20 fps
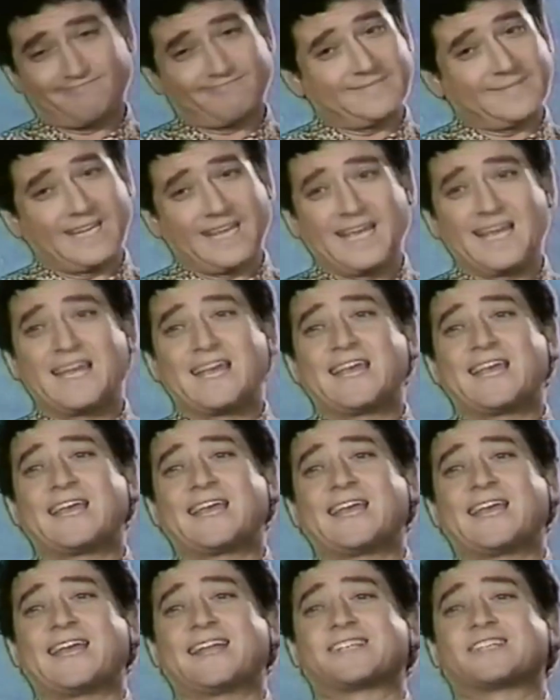please?
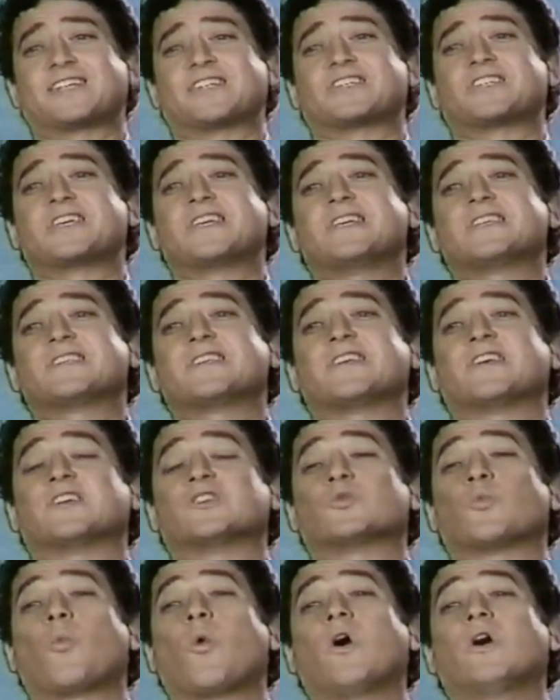Not going to
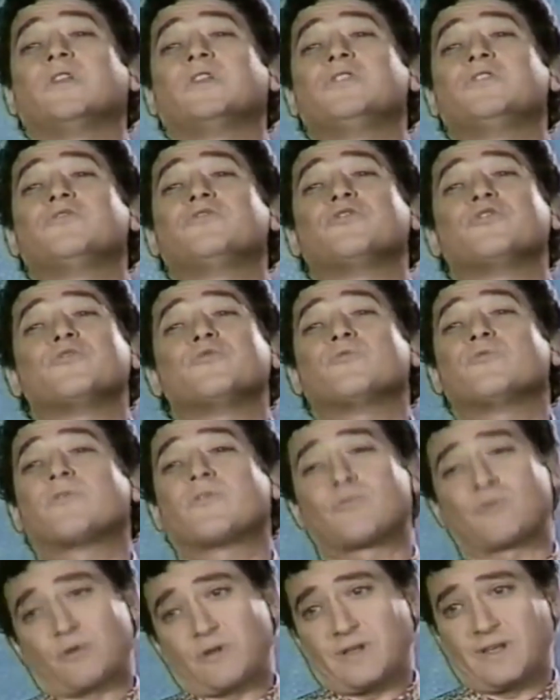happen. In
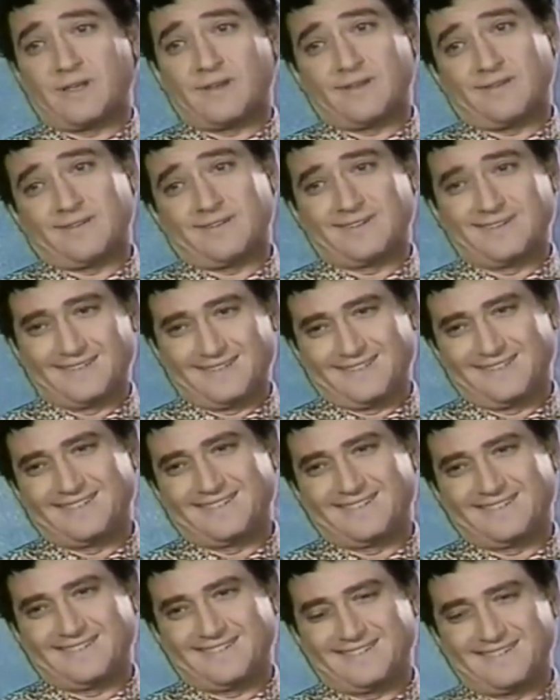fact, I'm going to haunt you
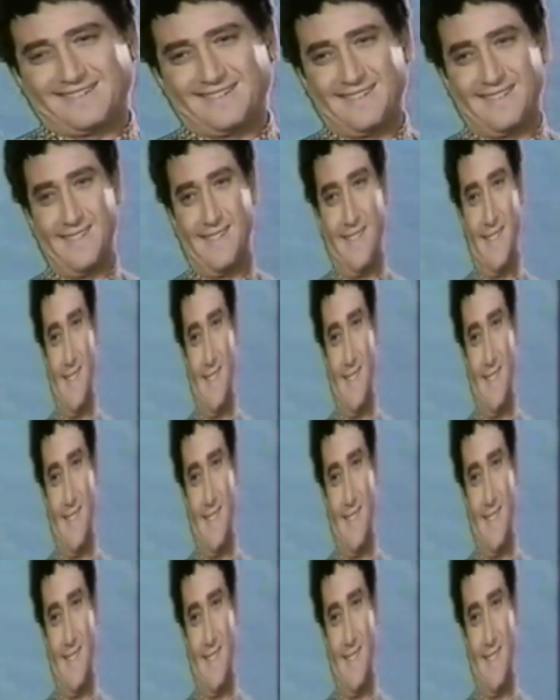forever.